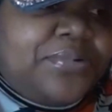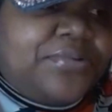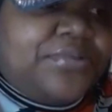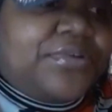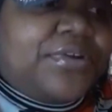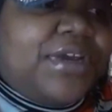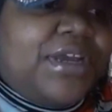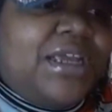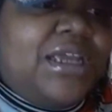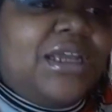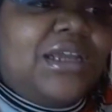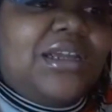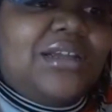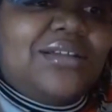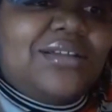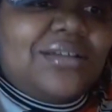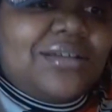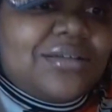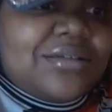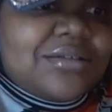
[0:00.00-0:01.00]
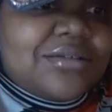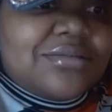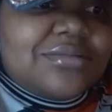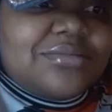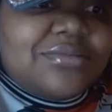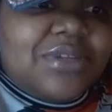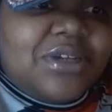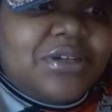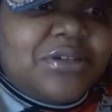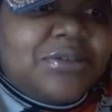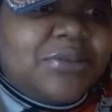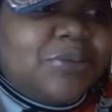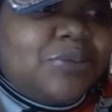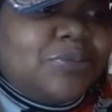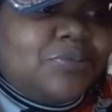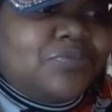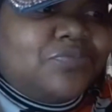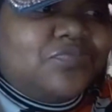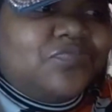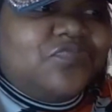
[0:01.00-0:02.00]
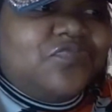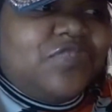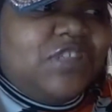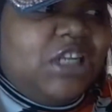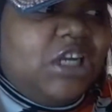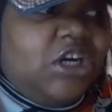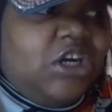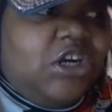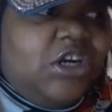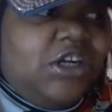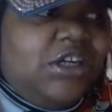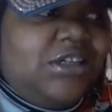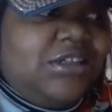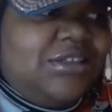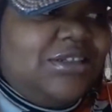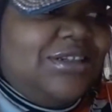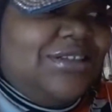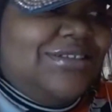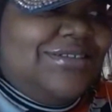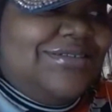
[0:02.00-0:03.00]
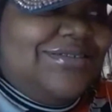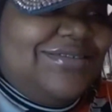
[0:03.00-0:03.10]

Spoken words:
prank vlog.